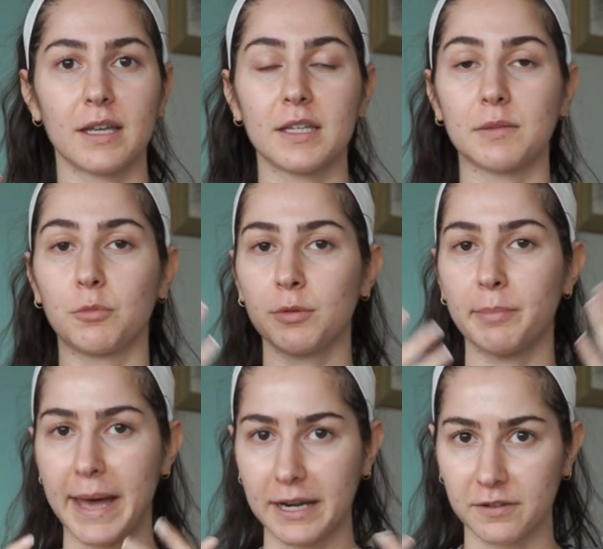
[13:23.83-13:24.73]
is more
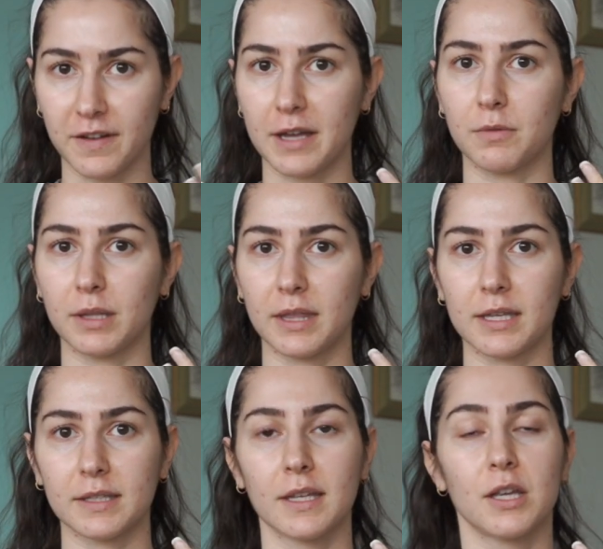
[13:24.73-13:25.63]
mattified with
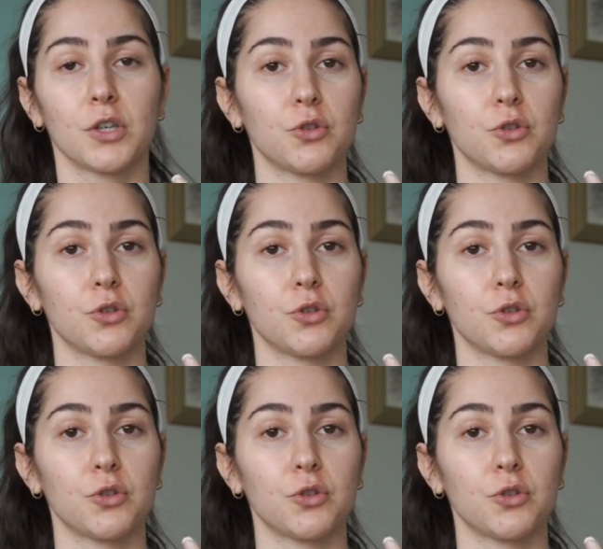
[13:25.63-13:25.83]
this.